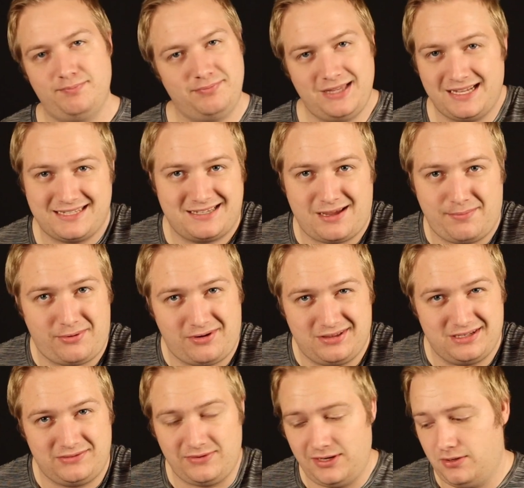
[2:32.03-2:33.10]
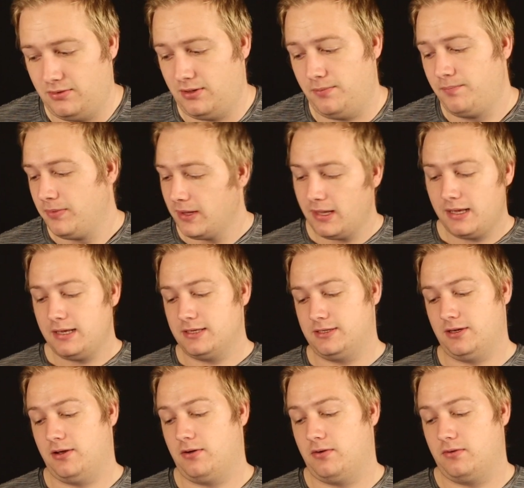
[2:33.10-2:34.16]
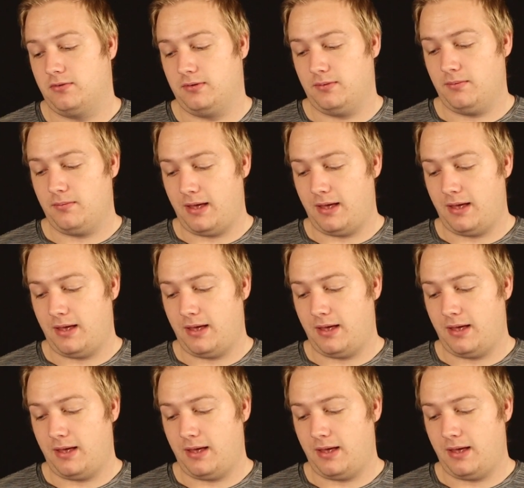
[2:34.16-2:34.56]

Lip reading: That's not part of this video though. So